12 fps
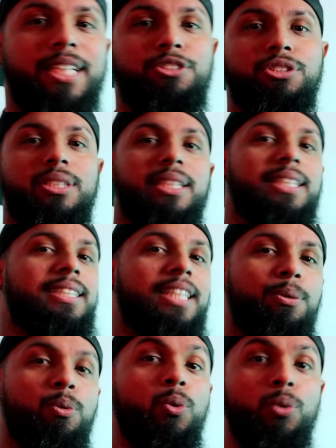interesting to
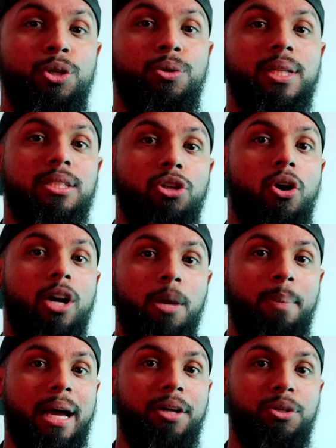see who you can talk
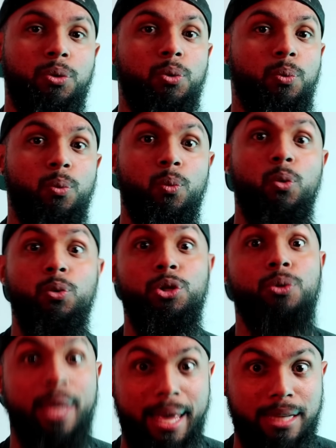about and who
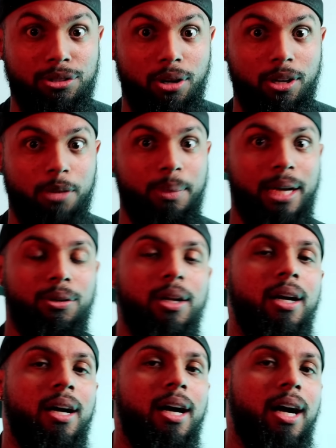you can't talk about,
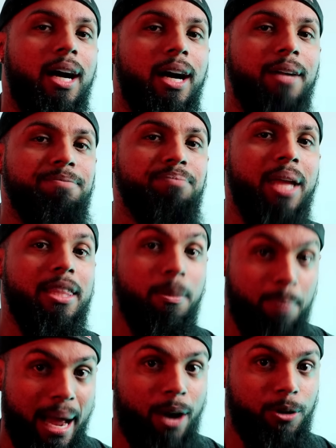and
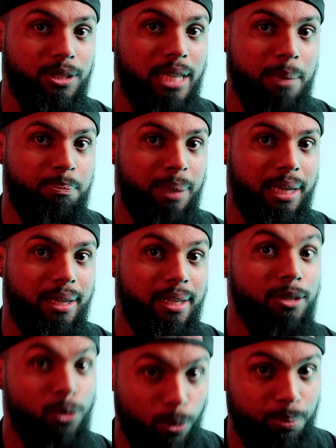the powers that
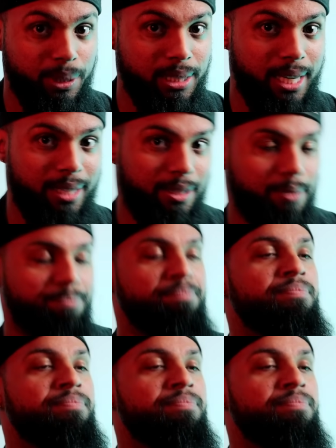be who protect them.